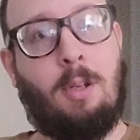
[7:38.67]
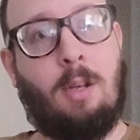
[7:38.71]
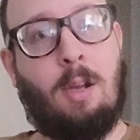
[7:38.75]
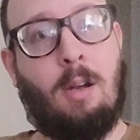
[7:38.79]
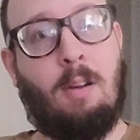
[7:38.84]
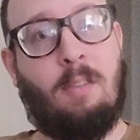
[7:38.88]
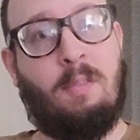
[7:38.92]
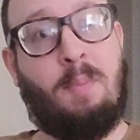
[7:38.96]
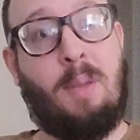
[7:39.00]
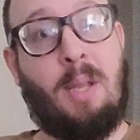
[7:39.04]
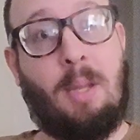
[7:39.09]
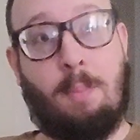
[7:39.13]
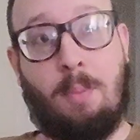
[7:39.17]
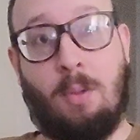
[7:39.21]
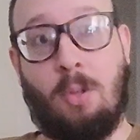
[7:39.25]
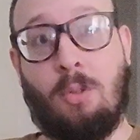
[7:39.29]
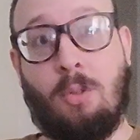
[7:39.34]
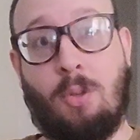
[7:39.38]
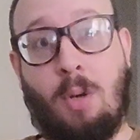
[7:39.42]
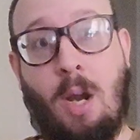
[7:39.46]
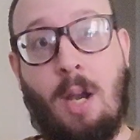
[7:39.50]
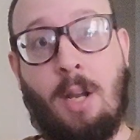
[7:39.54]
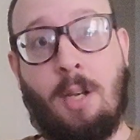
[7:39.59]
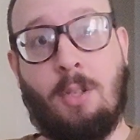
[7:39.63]
of people
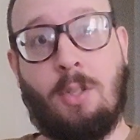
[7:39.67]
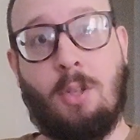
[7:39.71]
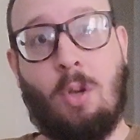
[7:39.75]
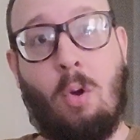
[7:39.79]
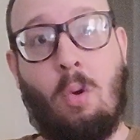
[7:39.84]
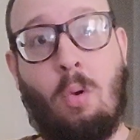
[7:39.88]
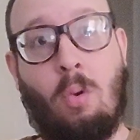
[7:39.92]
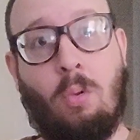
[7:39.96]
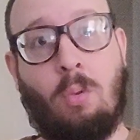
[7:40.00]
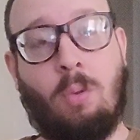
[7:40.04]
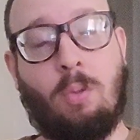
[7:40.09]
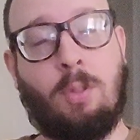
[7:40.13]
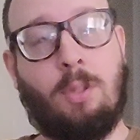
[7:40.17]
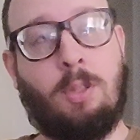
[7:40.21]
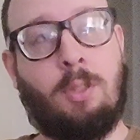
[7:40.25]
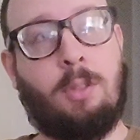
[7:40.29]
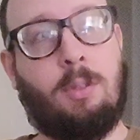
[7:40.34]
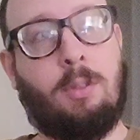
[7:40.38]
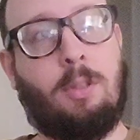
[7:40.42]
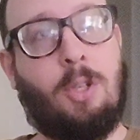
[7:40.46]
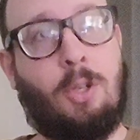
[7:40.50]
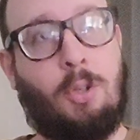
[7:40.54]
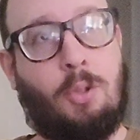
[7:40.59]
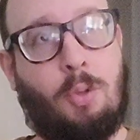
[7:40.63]
trying to hold
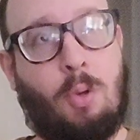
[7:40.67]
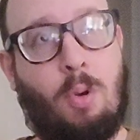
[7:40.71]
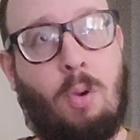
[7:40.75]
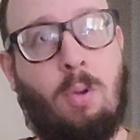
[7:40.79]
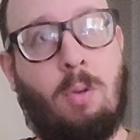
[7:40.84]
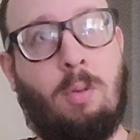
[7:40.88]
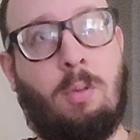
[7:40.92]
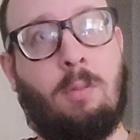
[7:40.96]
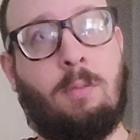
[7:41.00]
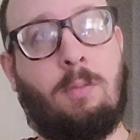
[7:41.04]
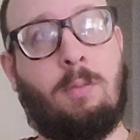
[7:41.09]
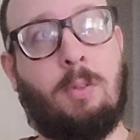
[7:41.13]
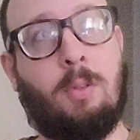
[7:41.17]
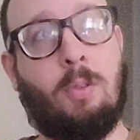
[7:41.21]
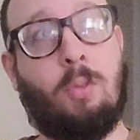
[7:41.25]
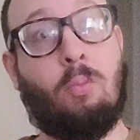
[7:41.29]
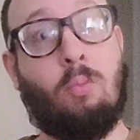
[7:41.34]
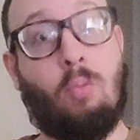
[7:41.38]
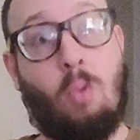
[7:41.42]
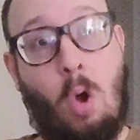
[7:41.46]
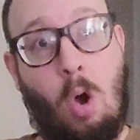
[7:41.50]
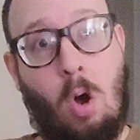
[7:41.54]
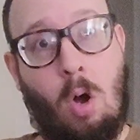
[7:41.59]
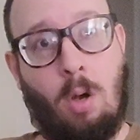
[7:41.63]
control for the
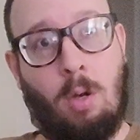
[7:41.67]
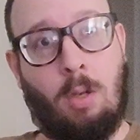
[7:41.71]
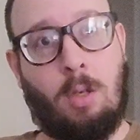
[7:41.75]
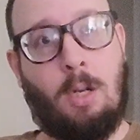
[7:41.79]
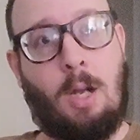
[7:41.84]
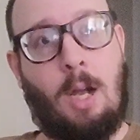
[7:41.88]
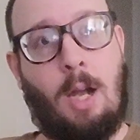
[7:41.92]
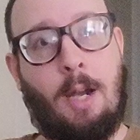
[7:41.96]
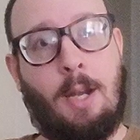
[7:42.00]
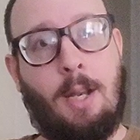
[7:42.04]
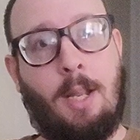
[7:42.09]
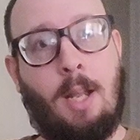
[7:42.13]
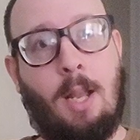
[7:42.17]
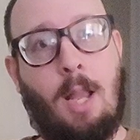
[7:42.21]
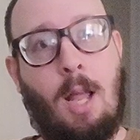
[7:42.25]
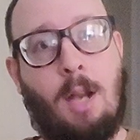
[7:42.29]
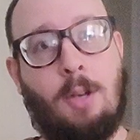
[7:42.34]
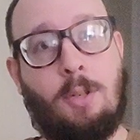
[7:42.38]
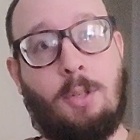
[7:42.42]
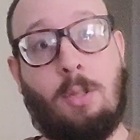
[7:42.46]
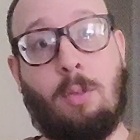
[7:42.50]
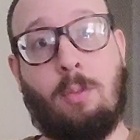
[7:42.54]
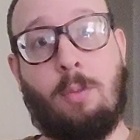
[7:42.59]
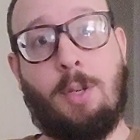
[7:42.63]
wrong
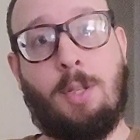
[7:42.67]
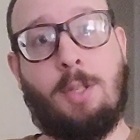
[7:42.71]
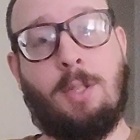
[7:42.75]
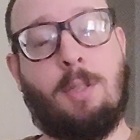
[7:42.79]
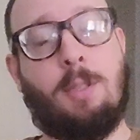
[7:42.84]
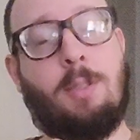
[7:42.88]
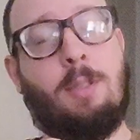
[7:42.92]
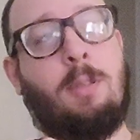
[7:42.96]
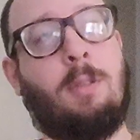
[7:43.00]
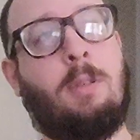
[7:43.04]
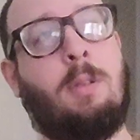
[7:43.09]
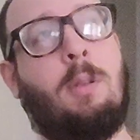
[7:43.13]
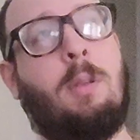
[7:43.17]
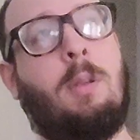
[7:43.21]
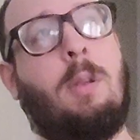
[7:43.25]
ideological reasons.